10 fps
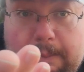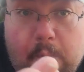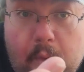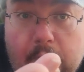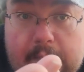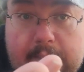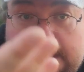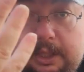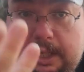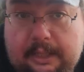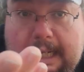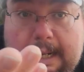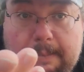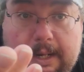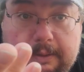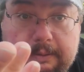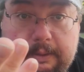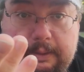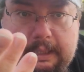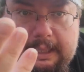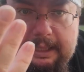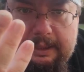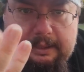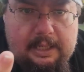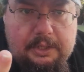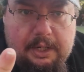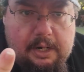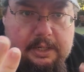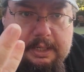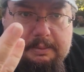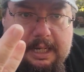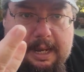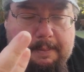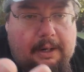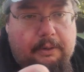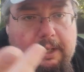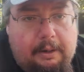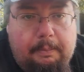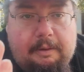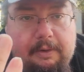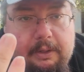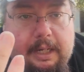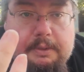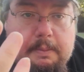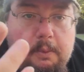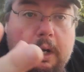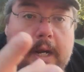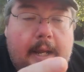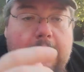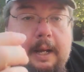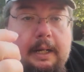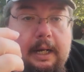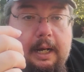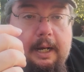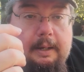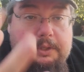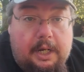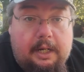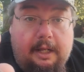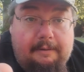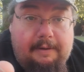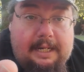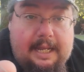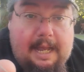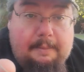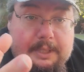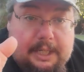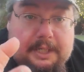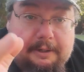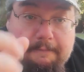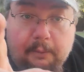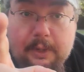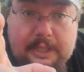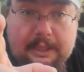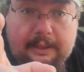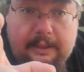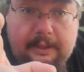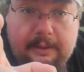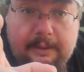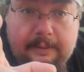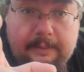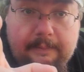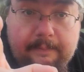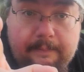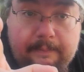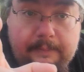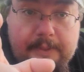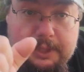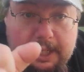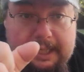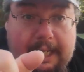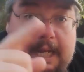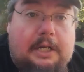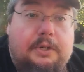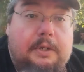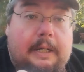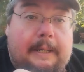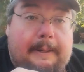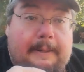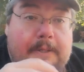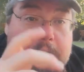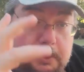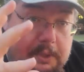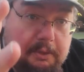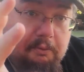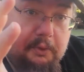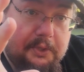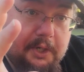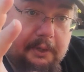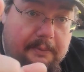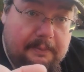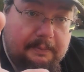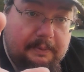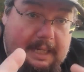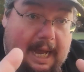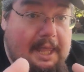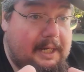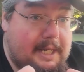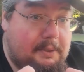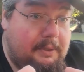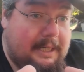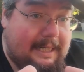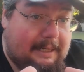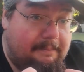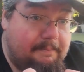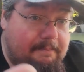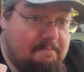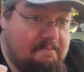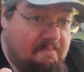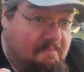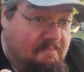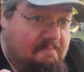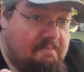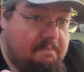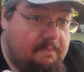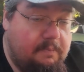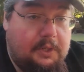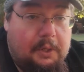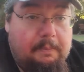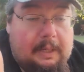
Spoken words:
1 that just came out this year sometime, I don't know, I don't play video games anymore. Jean-Claude Van Damme is actually voicing Johnny Cage. So it's full circle. I think that's really neat. So,